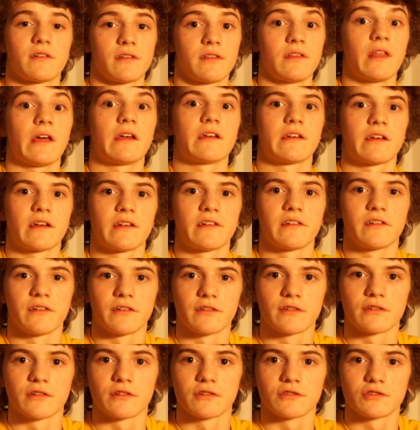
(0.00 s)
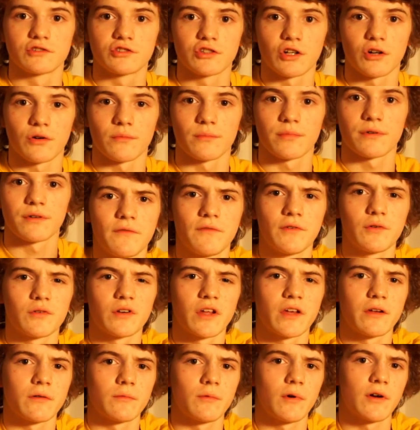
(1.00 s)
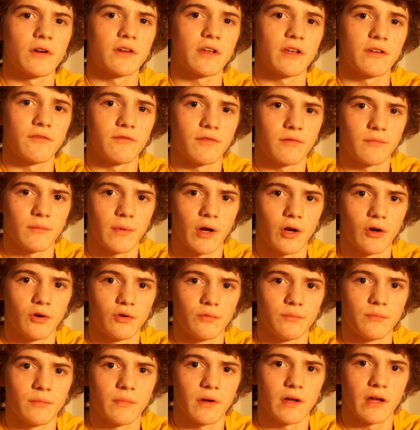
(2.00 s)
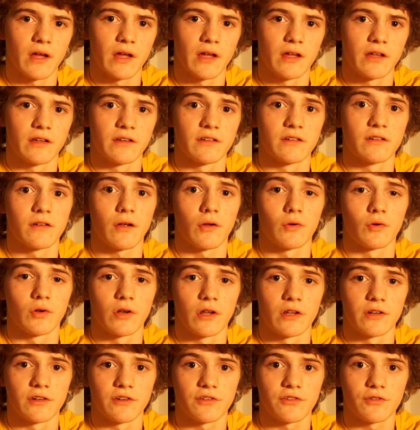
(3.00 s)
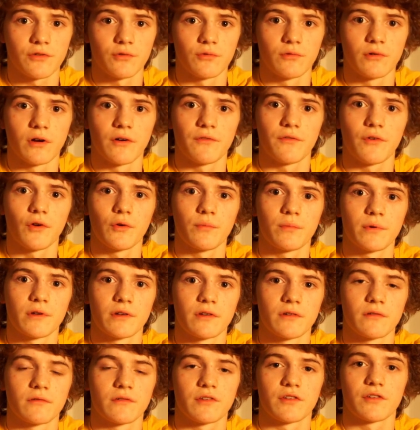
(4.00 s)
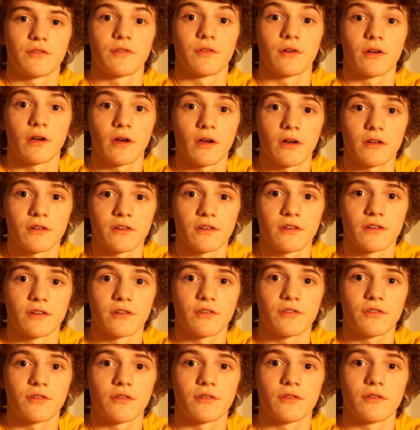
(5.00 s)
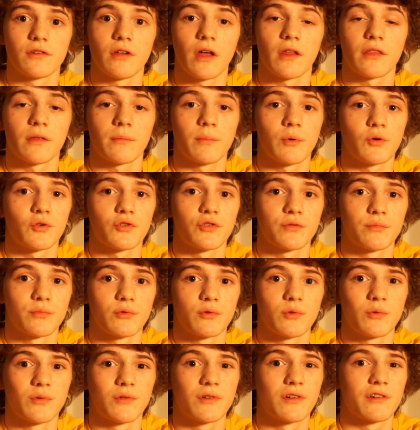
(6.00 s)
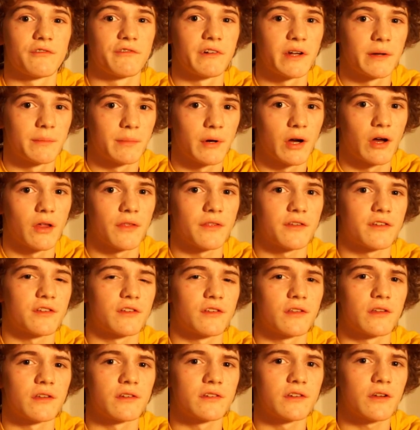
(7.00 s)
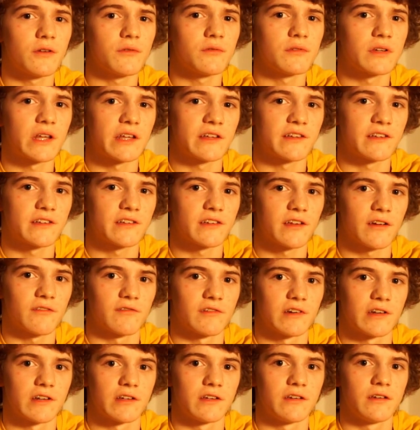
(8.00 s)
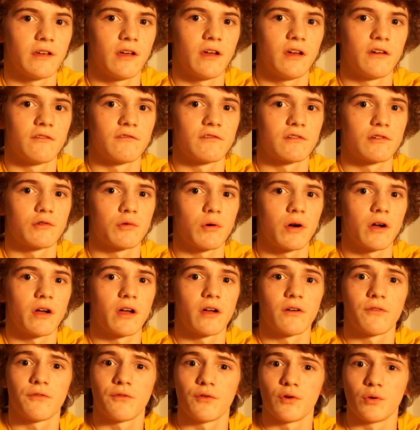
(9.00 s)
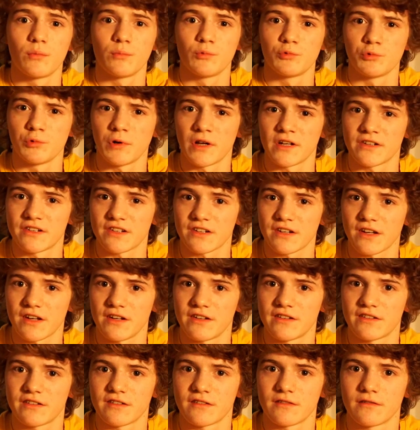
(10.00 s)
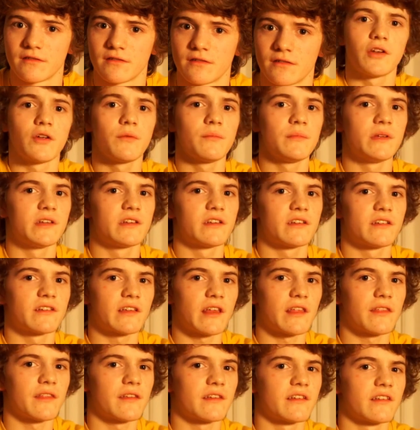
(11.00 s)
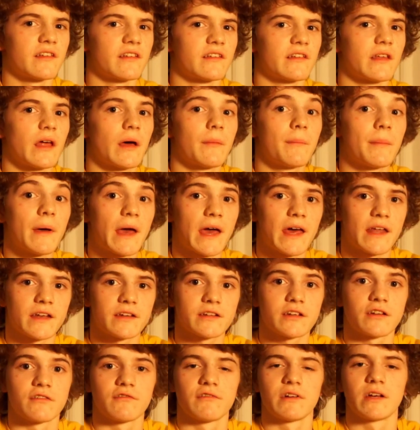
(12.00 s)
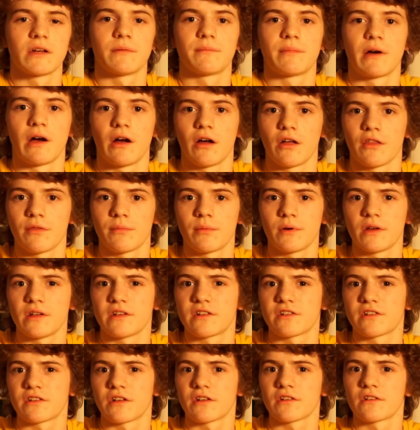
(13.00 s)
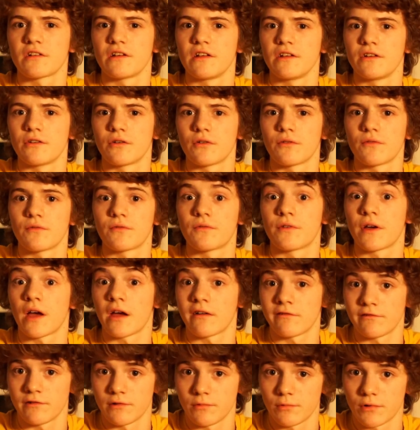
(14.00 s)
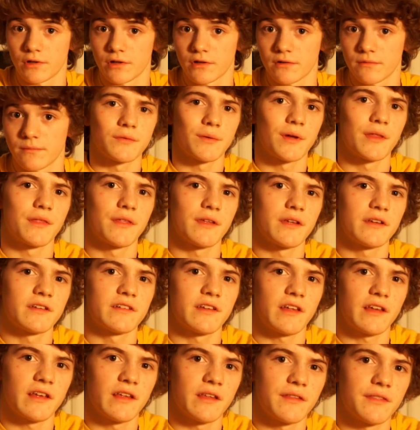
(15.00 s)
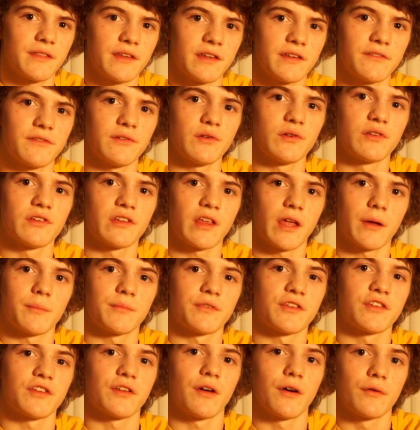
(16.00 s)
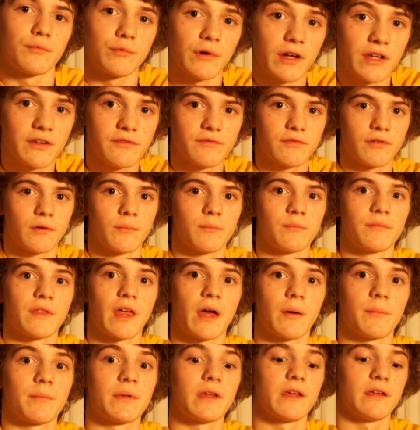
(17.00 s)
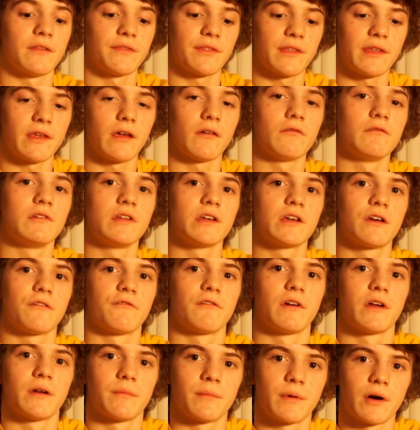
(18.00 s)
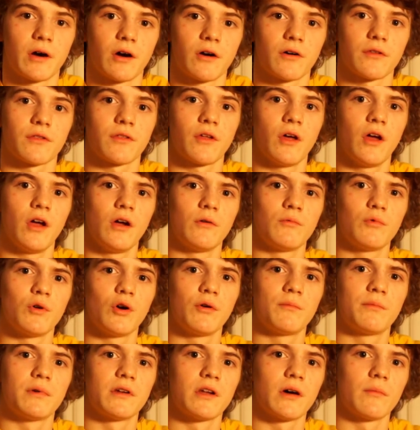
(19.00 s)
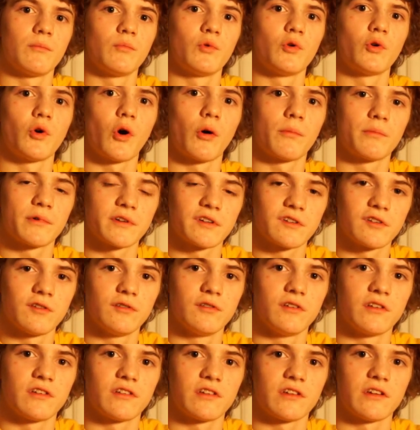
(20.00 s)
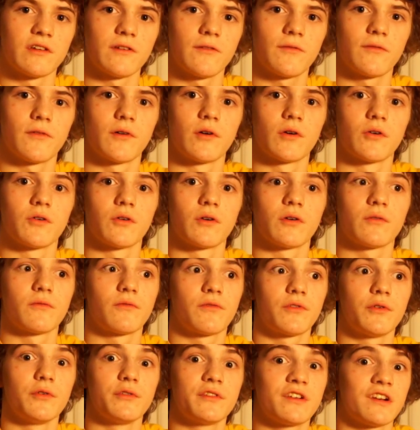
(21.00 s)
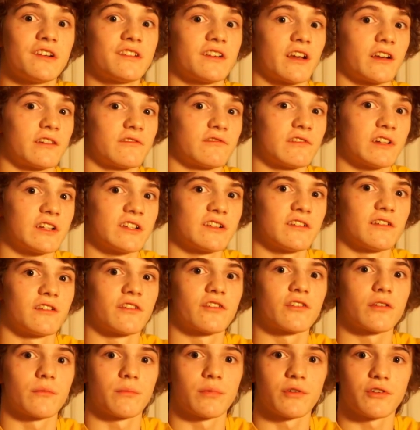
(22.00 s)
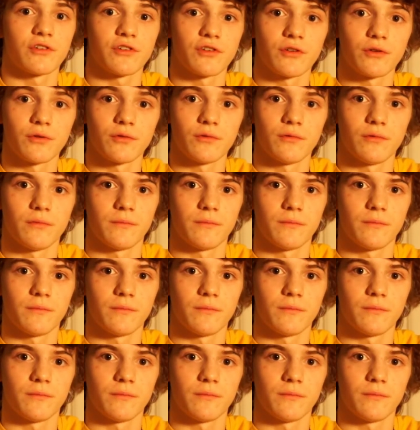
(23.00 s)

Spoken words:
then getting a good job. I feel like working from home and online school have opened the curtains to other possible career paths that don't necessarily require a formal education. I don't mean to say this is a bad career path, but it's certainly not for everyone. So I think taking these few steps away from that being the only career path will open up more opportunity for future generations to pursue.